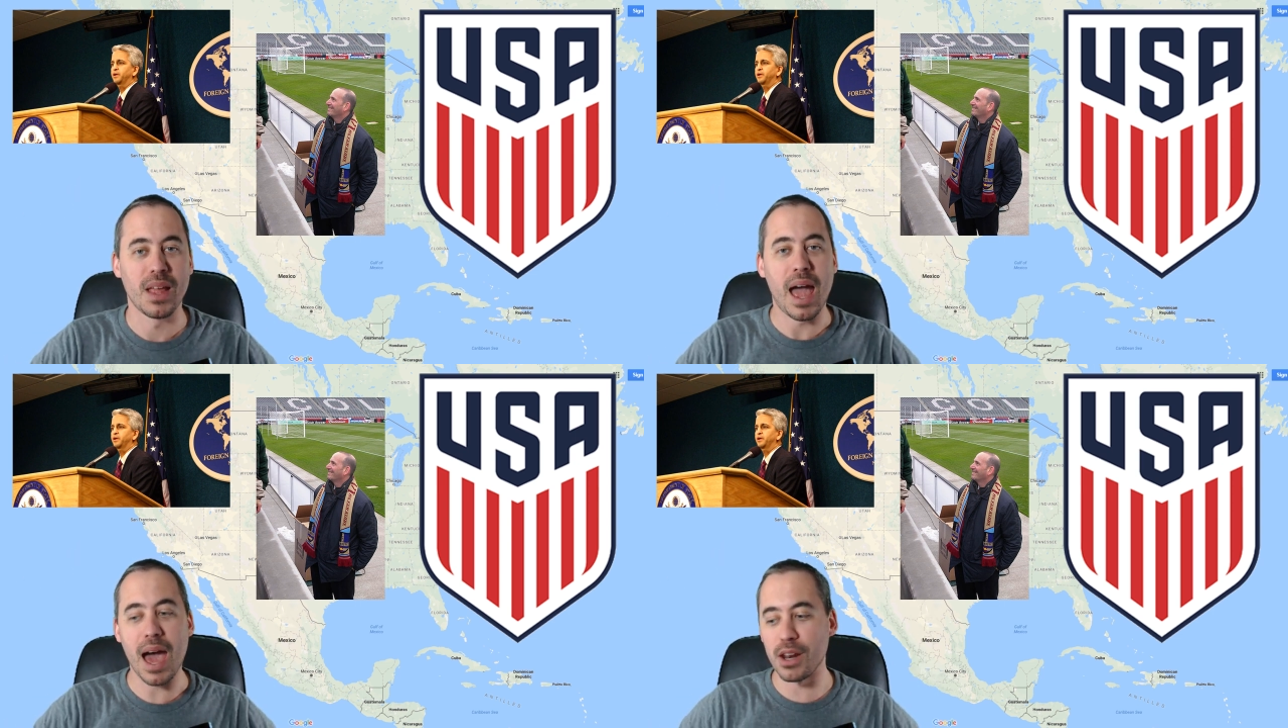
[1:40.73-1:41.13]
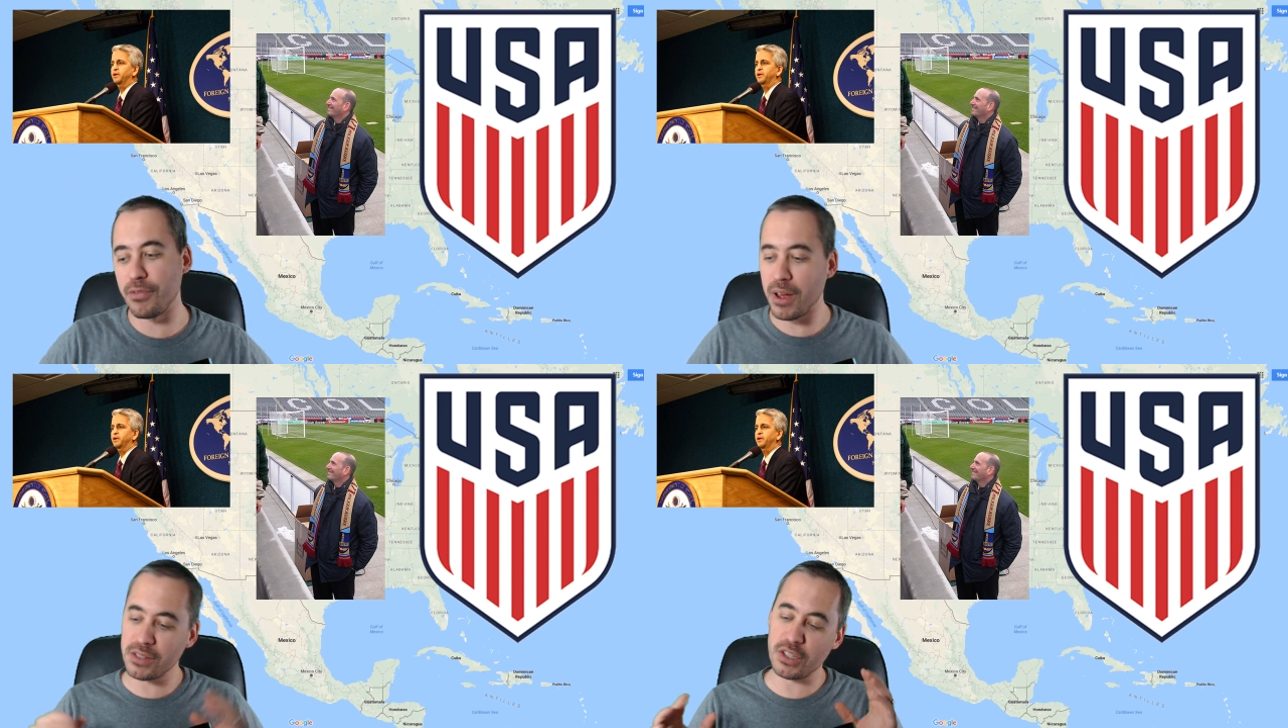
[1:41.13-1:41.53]
had a
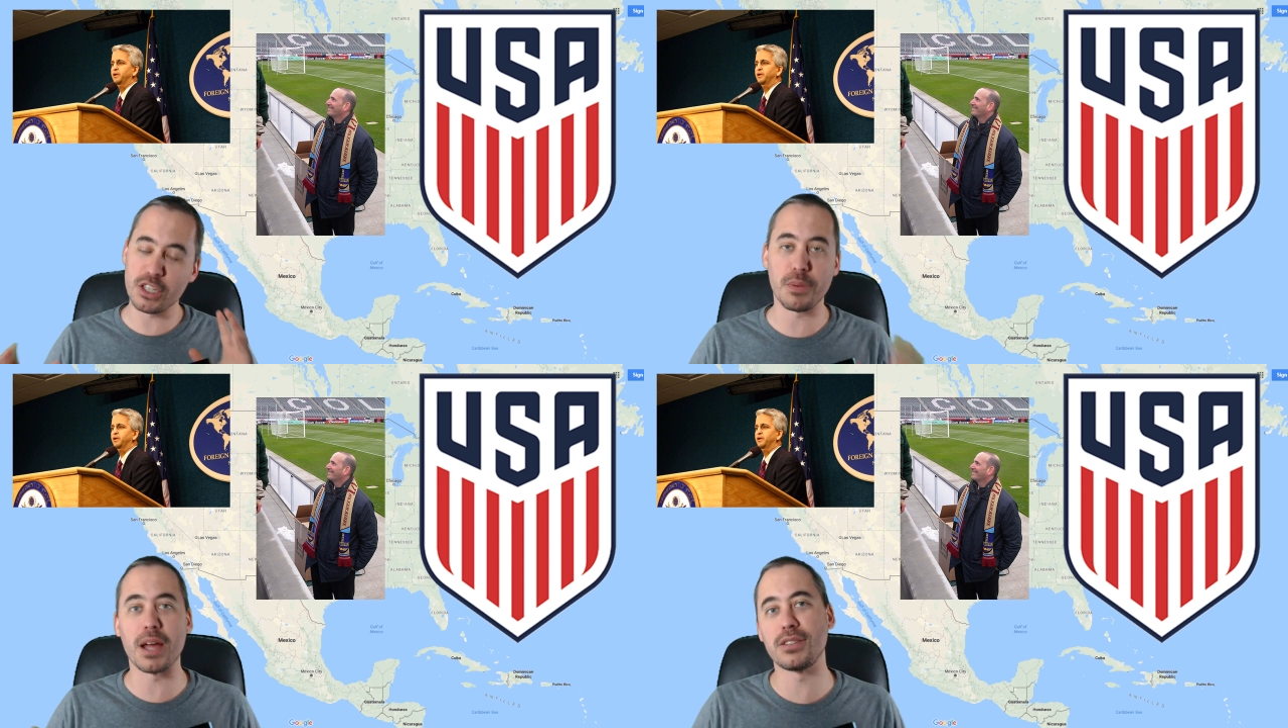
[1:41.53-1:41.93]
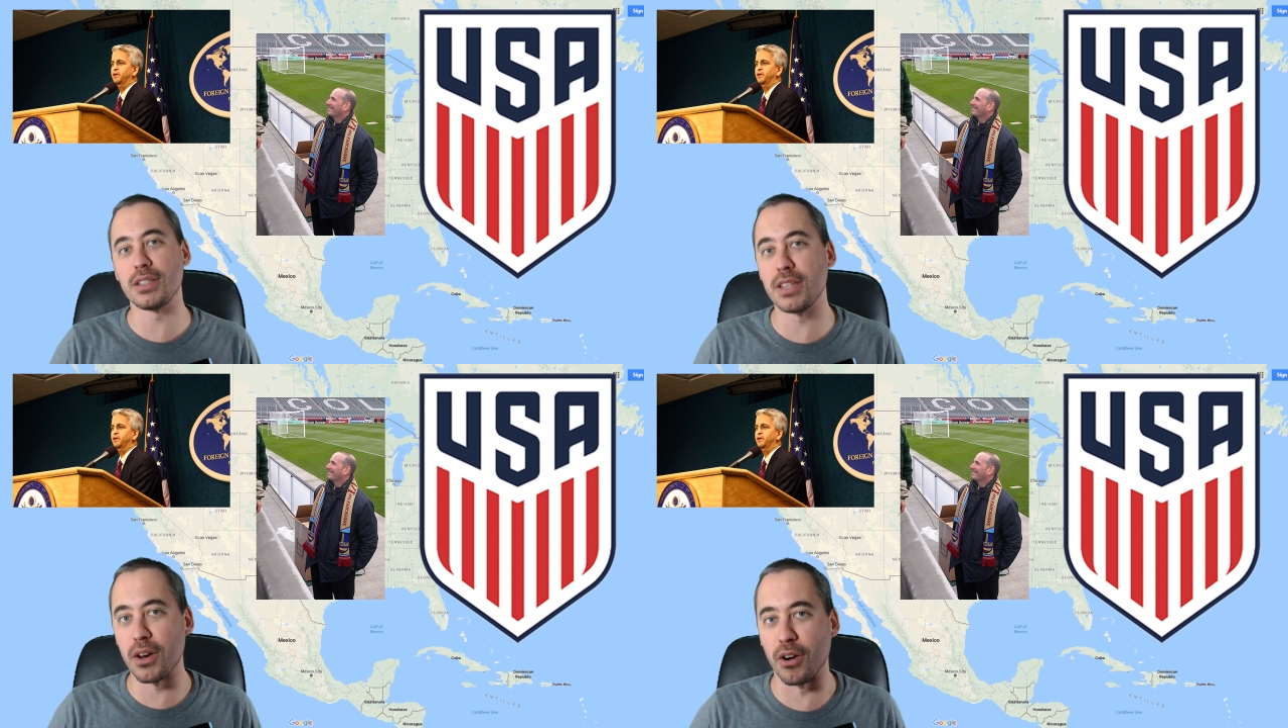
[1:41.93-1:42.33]
fancy
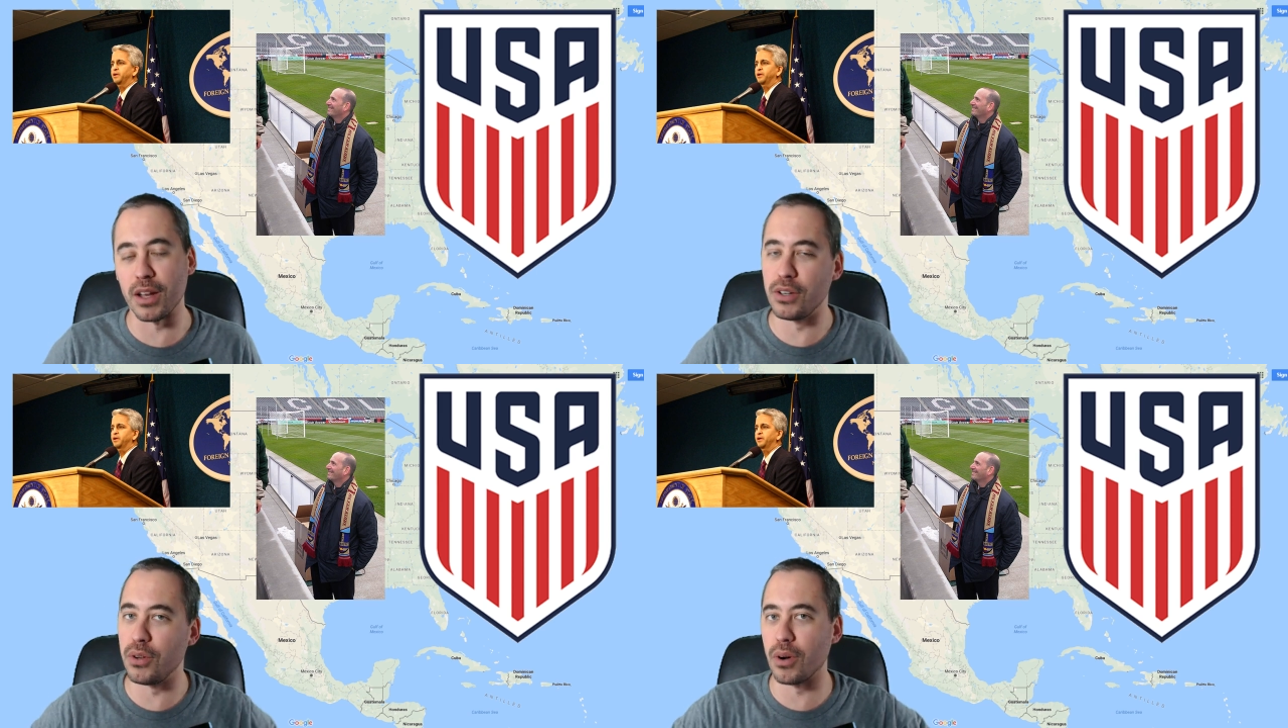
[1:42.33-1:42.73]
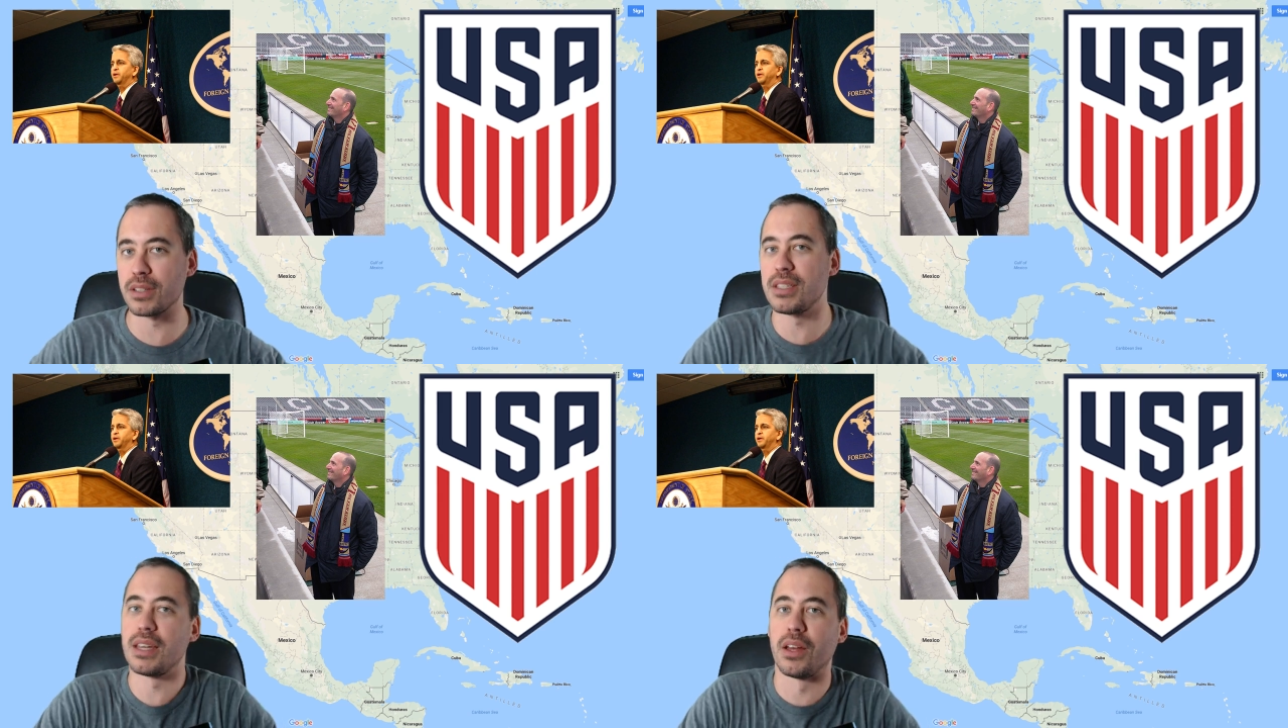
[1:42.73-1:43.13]
schmancy dinner in New York
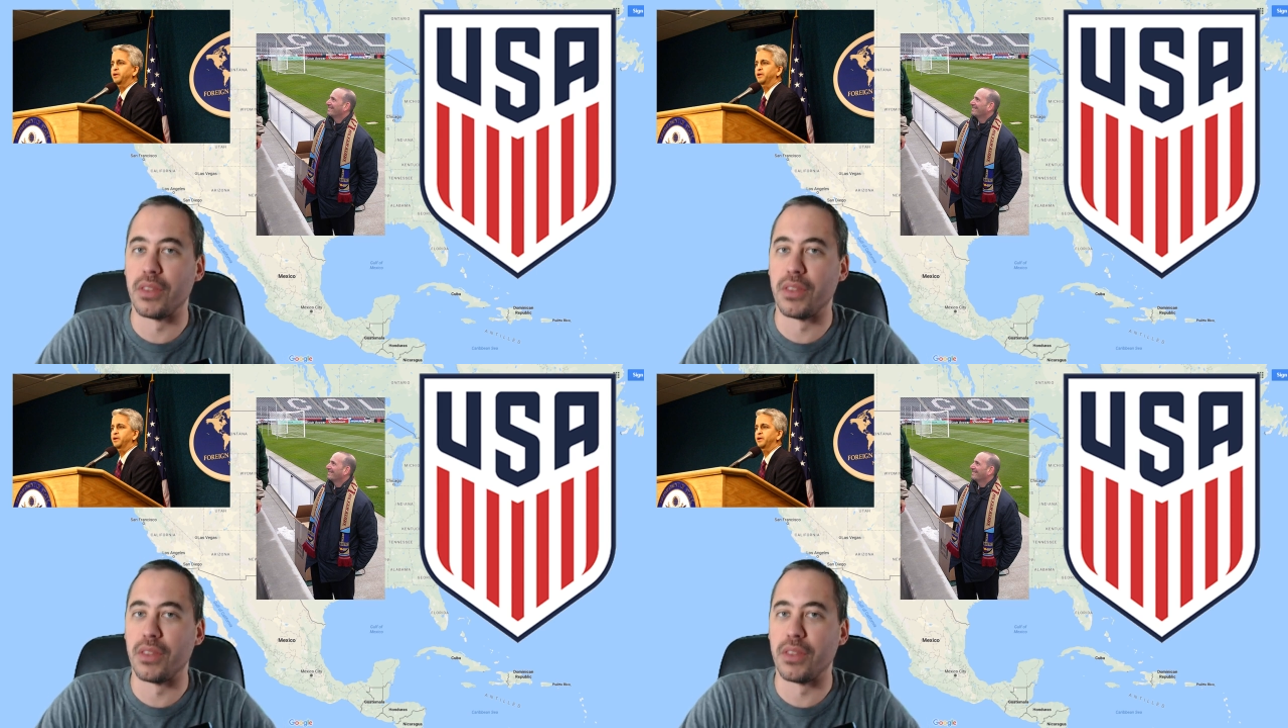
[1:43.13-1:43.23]
City